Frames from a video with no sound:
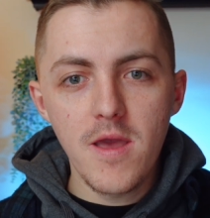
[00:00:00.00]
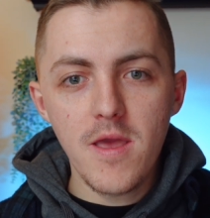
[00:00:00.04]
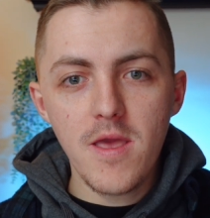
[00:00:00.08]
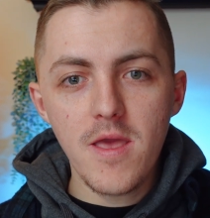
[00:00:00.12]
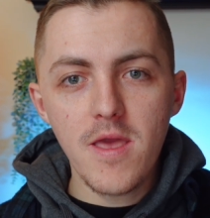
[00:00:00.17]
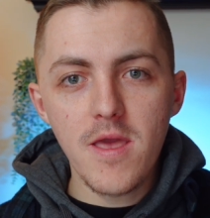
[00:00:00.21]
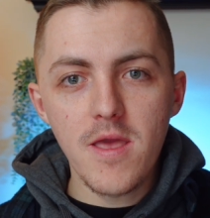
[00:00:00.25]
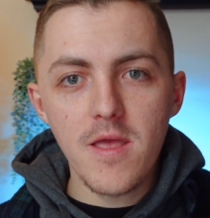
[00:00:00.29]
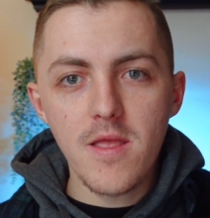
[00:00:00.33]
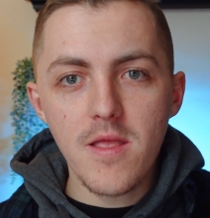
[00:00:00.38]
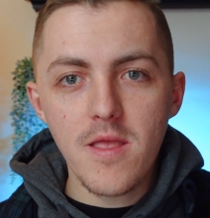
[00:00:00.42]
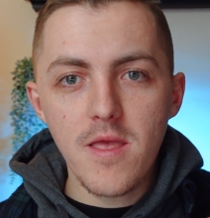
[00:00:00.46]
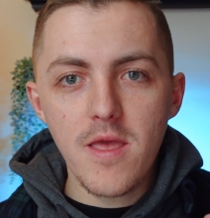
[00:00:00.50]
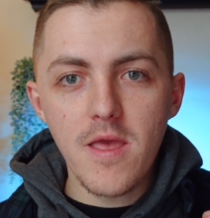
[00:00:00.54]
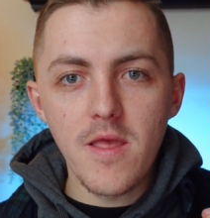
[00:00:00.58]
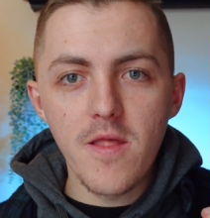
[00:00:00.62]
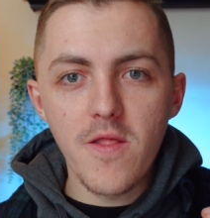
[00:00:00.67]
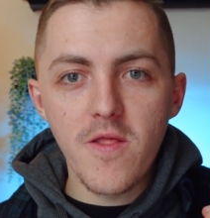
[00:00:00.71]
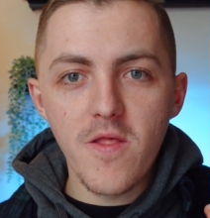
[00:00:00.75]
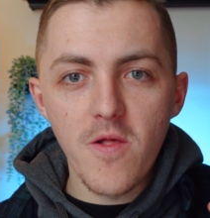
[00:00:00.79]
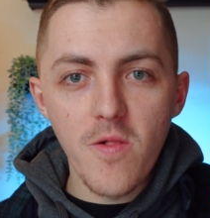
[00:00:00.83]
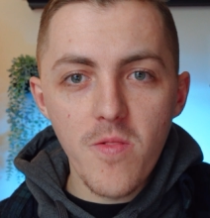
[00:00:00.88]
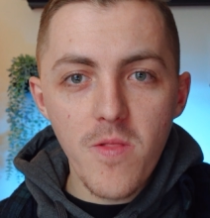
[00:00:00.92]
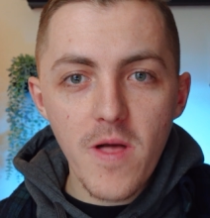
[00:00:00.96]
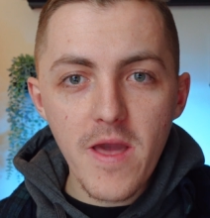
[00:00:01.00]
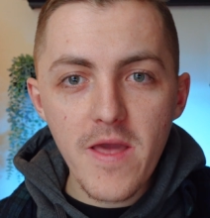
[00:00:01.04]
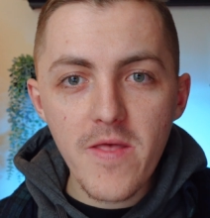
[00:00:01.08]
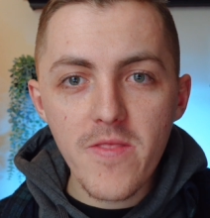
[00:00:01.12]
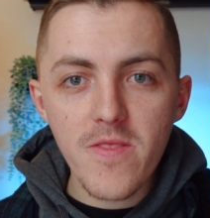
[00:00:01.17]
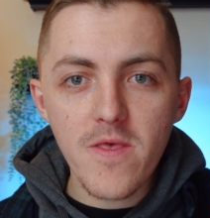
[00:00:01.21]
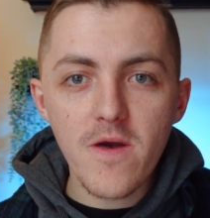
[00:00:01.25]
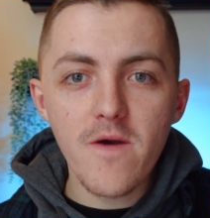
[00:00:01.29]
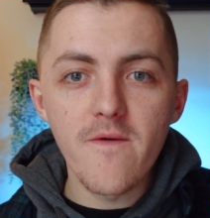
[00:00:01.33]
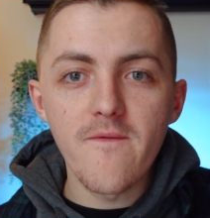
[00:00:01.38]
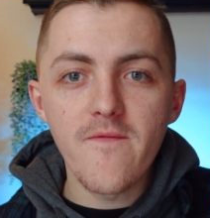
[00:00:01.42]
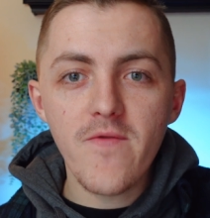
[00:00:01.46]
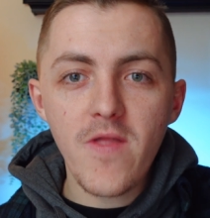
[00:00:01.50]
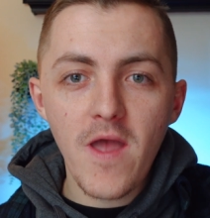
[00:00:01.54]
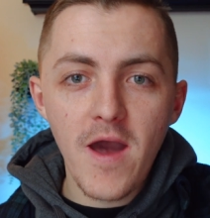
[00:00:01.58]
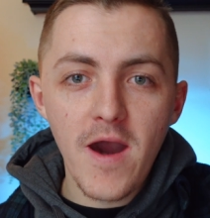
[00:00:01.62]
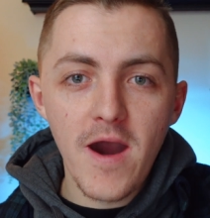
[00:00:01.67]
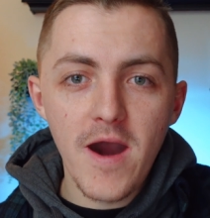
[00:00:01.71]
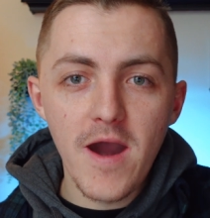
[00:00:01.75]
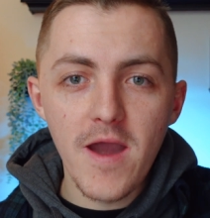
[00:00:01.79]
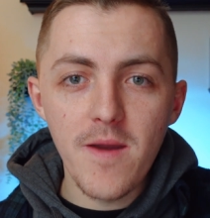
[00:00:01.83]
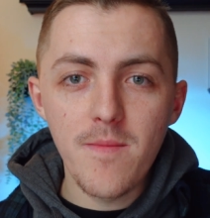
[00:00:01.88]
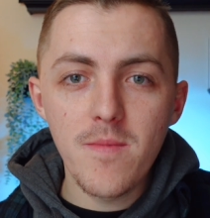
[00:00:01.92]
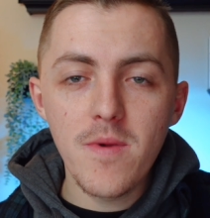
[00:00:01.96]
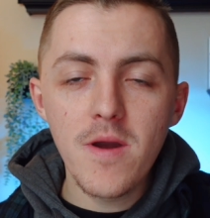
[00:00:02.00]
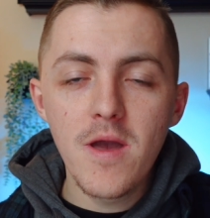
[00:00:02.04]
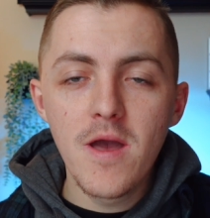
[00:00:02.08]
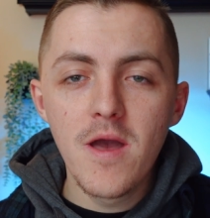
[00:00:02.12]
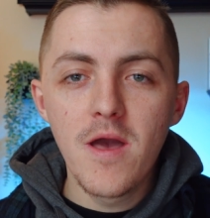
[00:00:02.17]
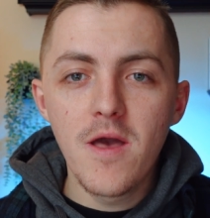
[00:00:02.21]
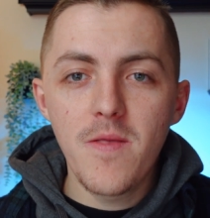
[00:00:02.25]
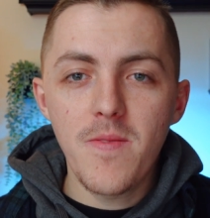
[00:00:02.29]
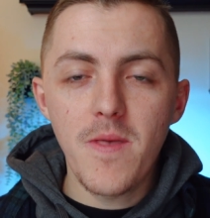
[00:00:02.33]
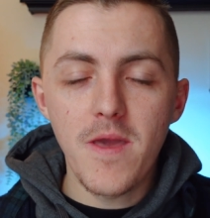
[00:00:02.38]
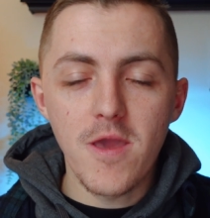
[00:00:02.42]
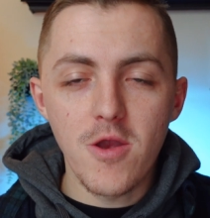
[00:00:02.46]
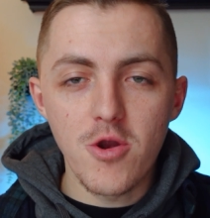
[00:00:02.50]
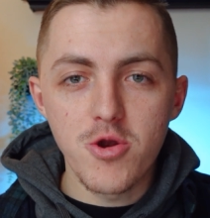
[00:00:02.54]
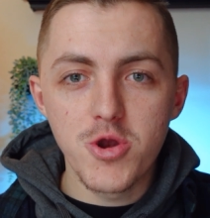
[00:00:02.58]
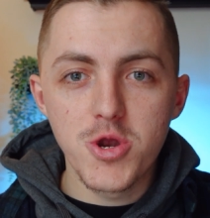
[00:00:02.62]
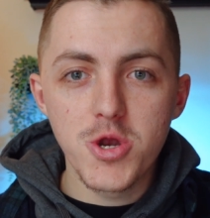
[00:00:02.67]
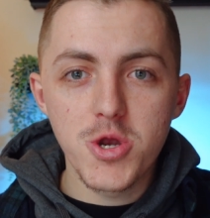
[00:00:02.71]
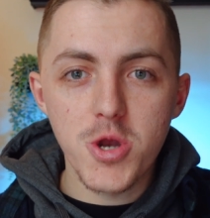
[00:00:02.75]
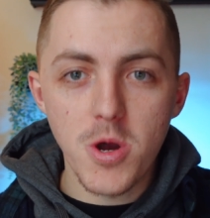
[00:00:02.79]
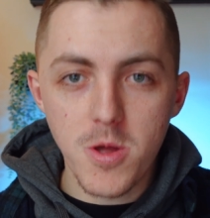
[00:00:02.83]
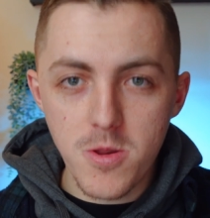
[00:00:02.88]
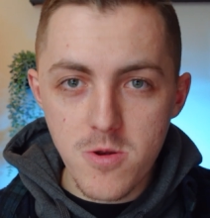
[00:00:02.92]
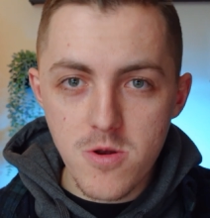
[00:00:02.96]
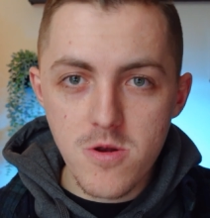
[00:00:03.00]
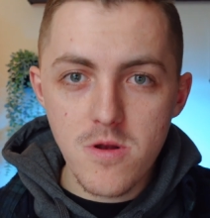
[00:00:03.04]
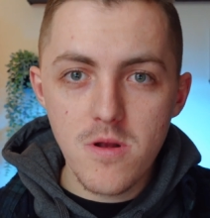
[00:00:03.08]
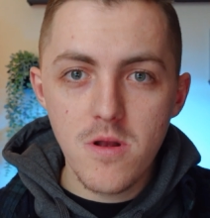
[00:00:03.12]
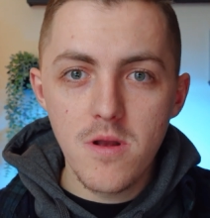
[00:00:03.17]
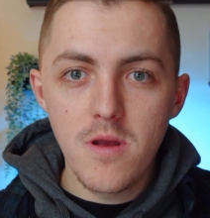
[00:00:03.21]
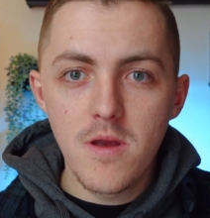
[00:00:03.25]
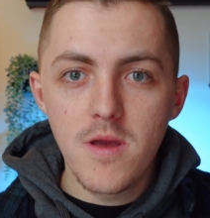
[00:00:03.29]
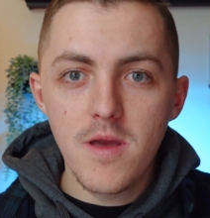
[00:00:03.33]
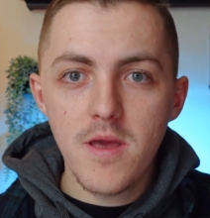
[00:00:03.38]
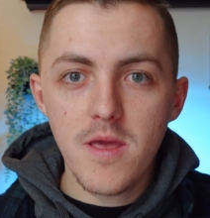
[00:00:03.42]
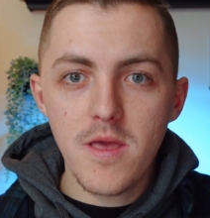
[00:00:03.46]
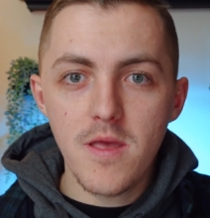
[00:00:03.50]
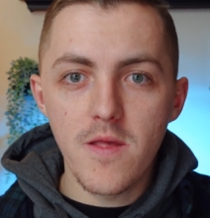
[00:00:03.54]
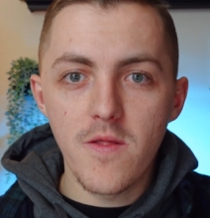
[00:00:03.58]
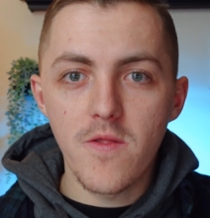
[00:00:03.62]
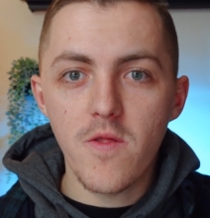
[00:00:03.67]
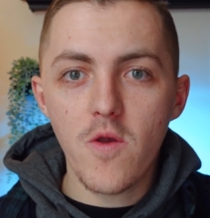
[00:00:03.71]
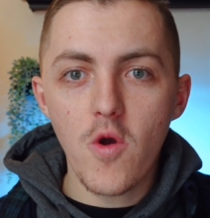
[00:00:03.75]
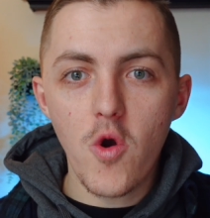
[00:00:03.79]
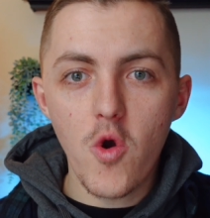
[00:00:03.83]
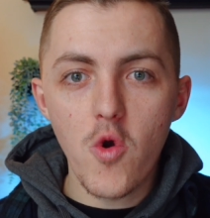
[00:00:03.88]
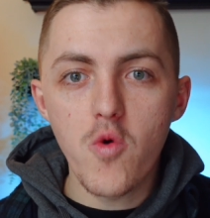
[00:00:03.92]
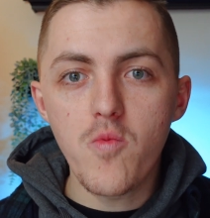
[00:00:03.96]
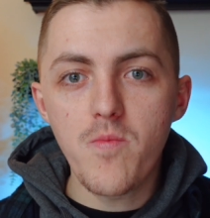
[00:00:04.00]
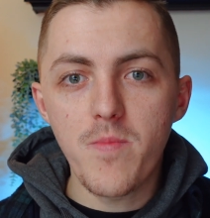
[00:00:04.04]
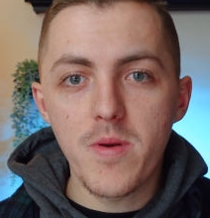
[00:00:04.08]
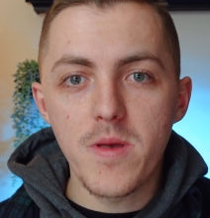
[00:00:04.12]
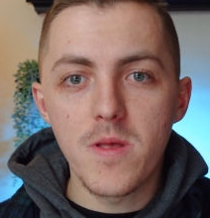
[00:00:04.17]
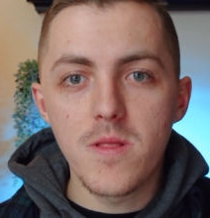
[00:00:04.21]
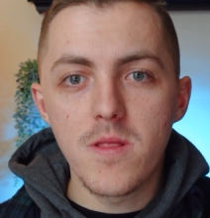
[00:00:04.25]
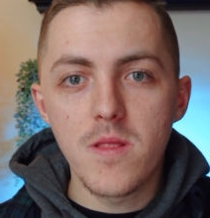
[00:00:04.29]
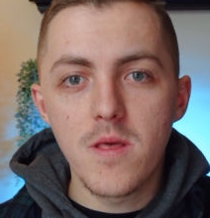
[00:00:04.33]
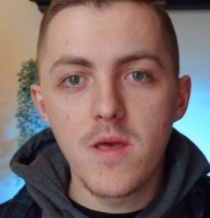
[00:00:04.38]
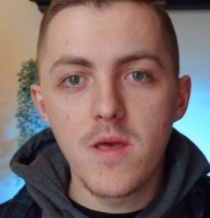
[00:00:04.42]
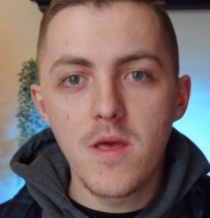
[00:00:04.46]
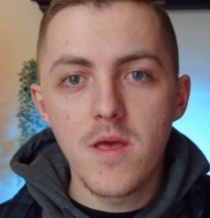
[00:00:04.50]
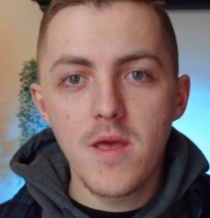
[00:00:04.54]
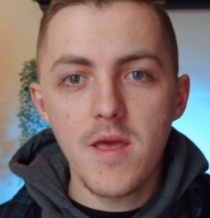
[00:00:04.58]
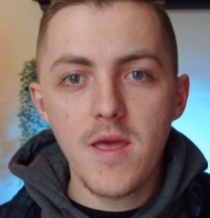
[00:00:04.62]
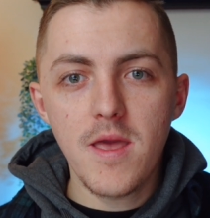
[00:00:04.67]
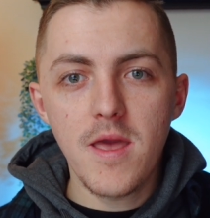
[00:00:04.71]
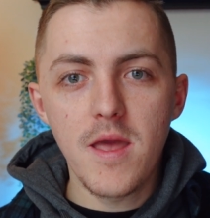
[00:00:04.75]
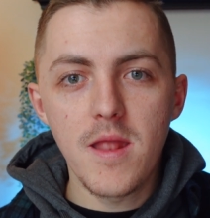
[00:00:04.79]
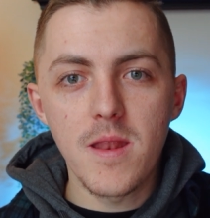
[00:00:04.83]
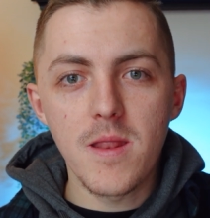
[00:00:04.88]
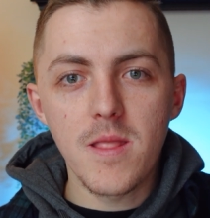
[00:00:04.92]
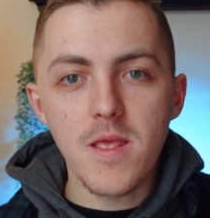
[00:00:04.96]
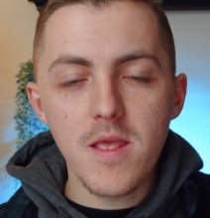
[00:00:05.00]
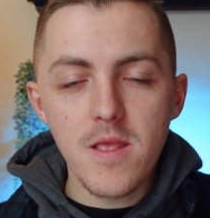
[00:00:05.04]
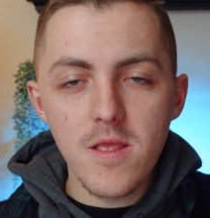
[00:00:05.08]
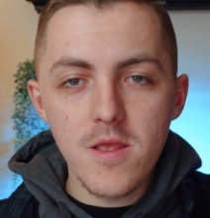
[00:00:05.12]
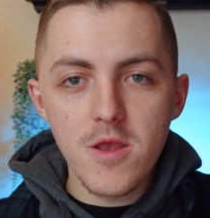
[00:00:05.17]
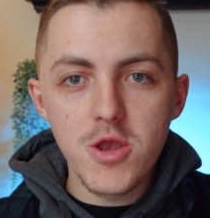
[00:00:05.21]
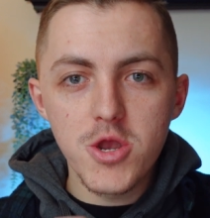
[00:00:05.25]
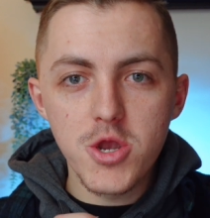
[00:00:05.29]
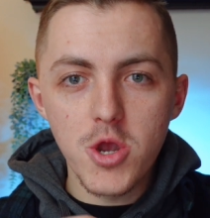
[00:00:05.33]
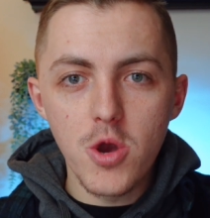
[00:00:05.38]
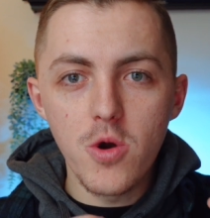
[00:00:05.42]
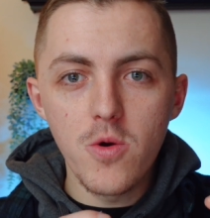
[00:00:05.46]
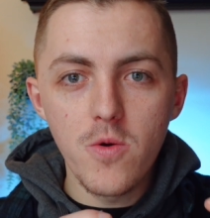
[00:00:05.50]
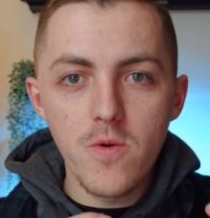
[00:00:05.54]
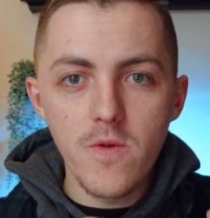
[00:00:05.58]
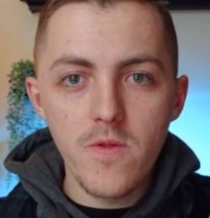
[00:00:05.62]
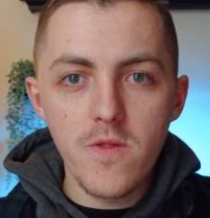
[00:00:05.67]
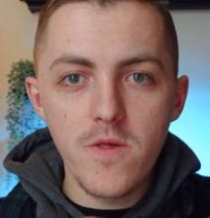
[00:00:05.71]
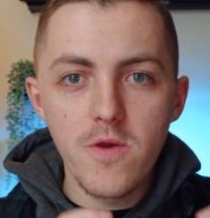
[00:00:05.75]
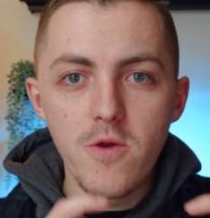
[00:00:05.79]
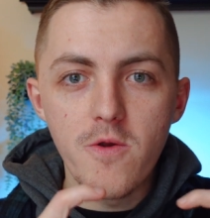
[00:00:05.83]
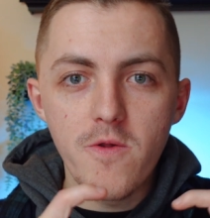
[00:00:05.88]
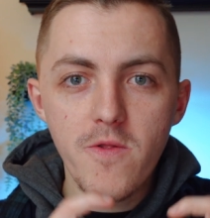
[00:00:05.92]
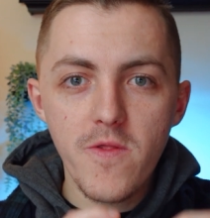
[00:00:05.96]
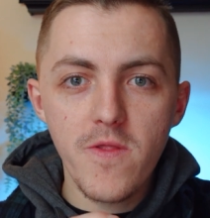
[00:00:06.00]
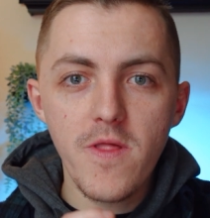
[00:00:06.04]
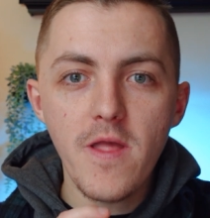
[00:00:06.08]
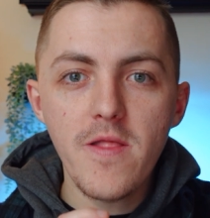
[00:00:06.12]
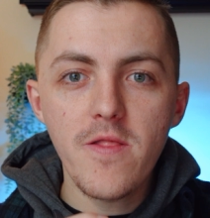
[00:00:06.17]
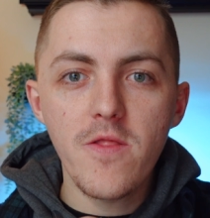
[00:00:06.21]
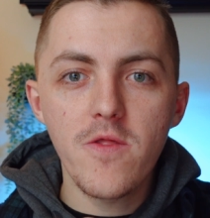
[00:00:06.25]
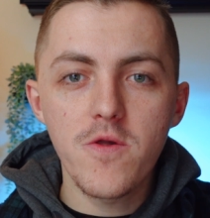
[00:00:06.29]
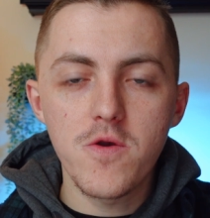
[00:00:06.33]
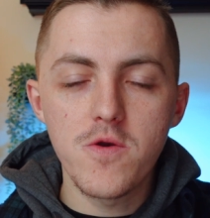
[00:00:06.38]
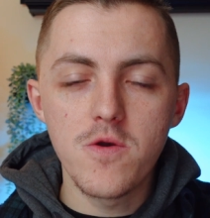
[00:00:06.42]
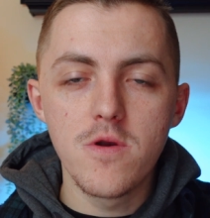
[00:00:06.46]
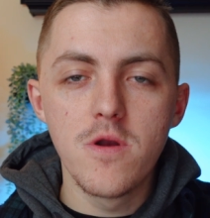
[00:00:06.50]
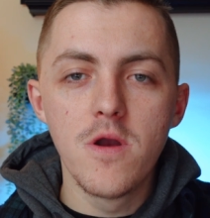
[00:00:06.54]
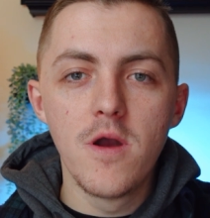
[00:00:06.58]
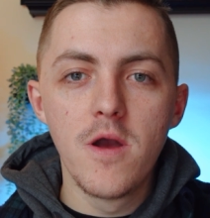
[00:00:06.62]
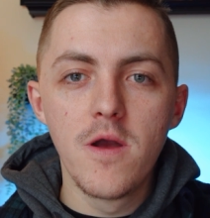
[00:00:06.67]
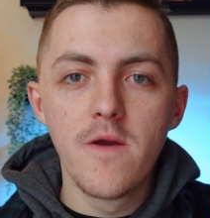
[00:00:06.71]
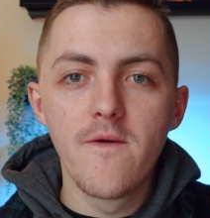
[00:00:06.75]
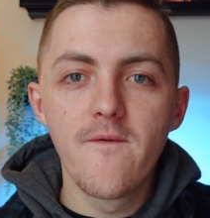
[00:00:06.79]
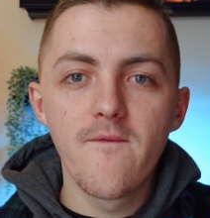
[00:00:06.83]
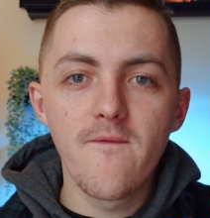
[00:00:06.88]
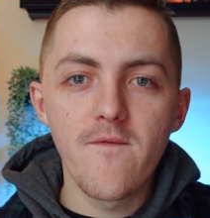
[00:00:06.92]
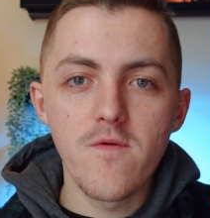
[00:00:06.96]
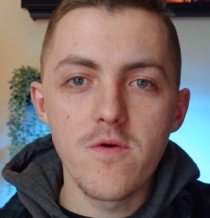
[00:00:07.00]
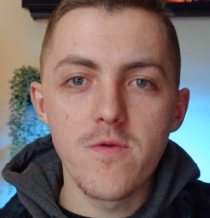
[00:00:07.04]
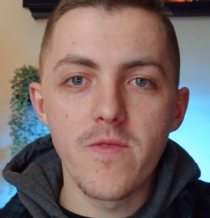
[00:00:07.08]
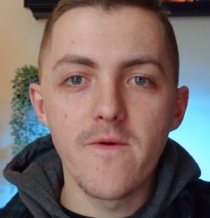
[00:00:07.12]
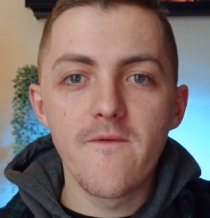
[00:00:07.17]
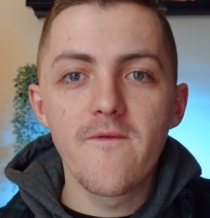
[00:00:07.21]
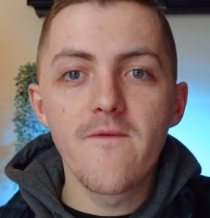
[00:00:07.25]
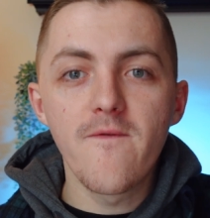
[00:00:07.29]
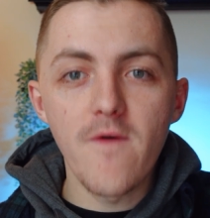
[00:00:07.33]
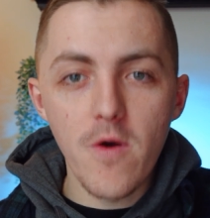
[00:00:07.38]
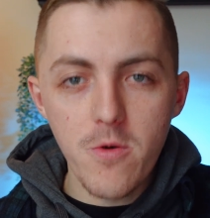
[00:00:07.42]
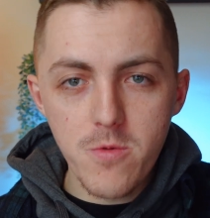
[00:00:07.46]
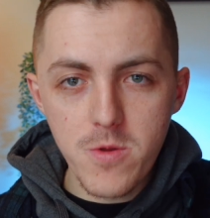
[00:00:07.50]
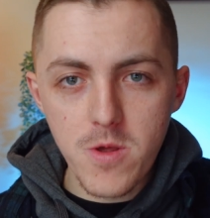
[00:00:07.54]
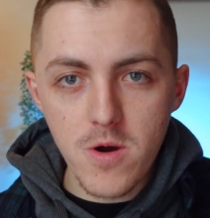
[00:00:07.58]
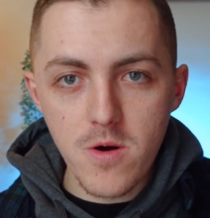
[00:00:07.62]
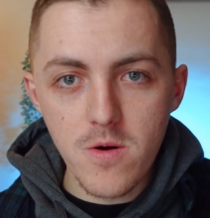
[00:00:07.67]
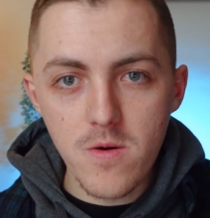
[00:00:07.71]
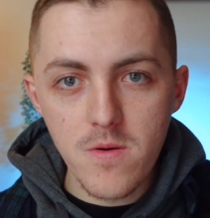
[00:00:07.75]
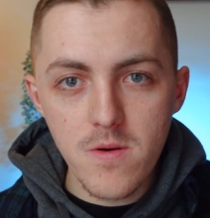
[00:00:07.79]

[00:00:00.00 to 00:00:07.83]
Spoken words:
it is the length of time that your shutter is open and shows your sensor for the photo.